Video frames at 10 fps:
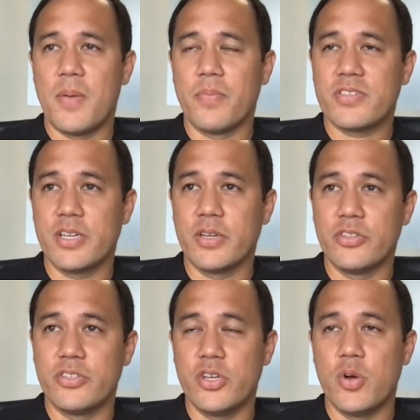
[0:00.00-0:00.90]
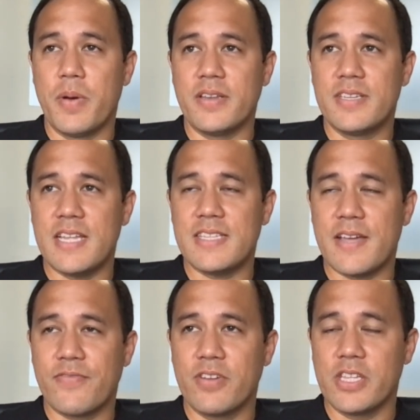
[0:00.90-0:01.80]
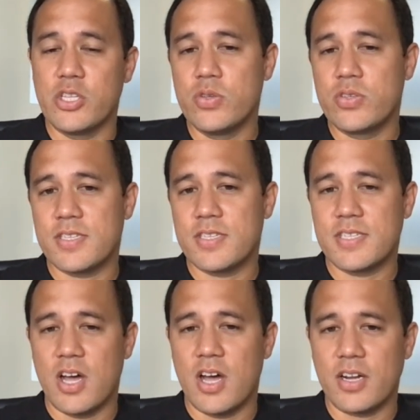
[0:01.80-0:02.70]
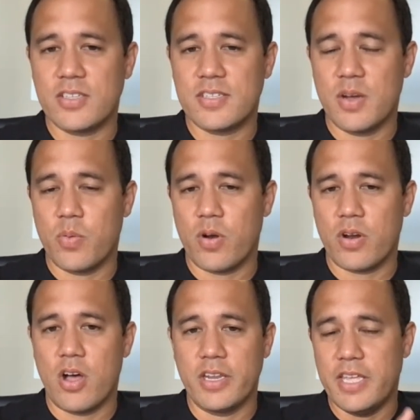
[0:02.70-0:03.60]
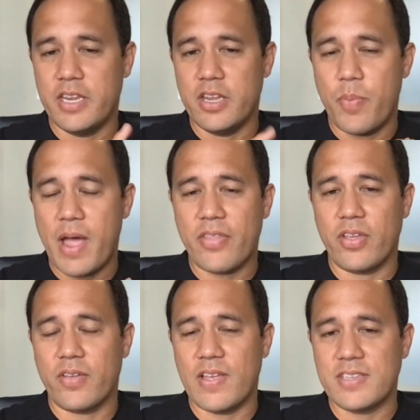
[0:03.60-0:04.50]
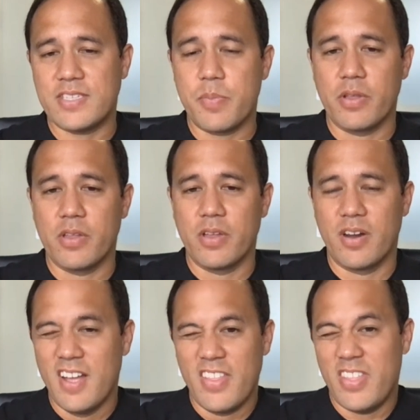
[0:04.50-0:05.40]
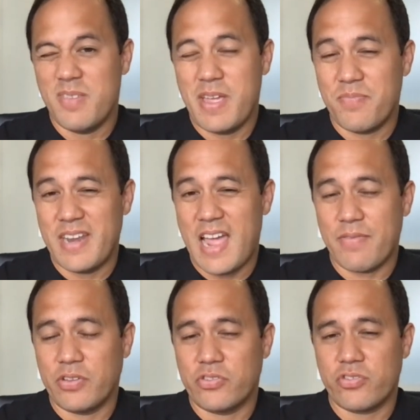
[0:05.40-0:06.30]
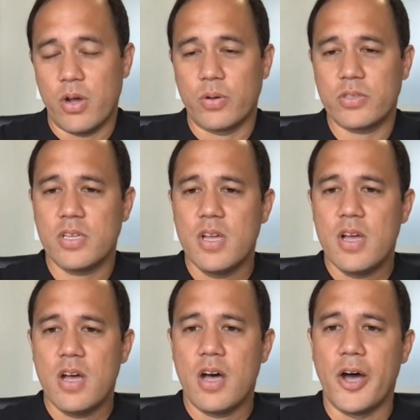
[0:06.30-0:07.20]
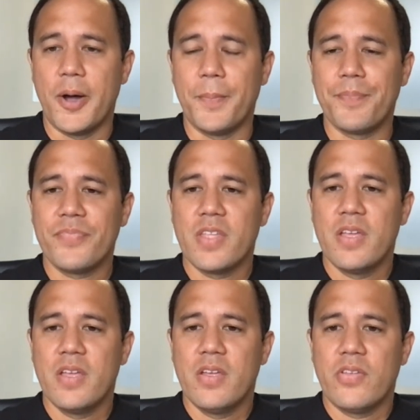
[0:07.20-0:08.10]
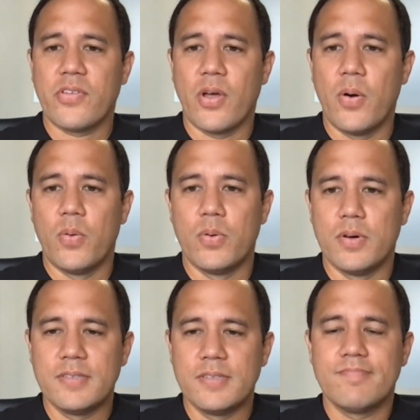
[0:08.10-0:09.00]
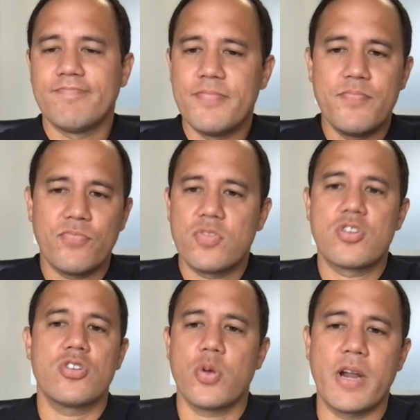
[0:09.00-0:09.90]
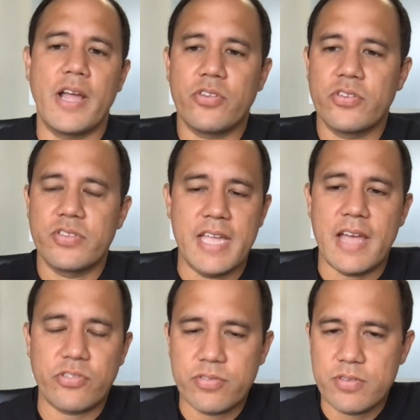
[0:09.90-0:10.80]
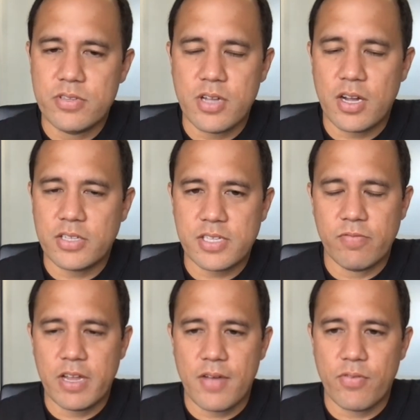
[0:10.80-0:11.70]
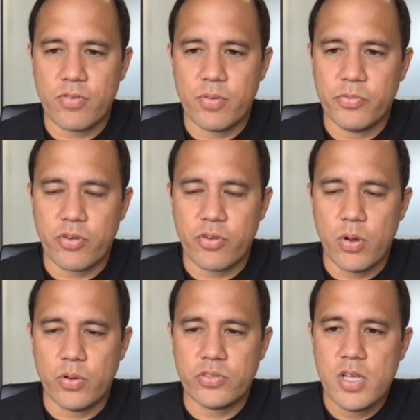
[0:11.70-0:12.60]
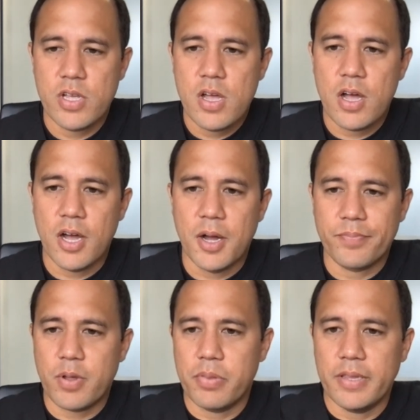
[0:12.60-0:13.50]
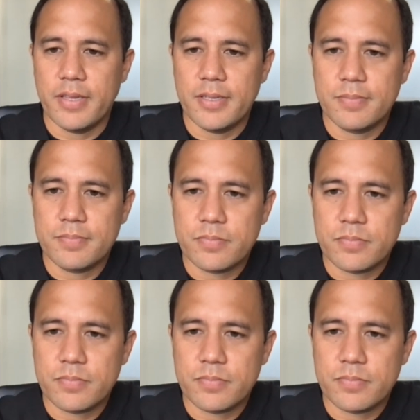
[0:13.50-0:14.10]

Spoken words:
still do, but definitely used to see dogs that were called idiopathic vestibular that may have been having strokes. So short answer is yes, dogs can recover from strokes completely.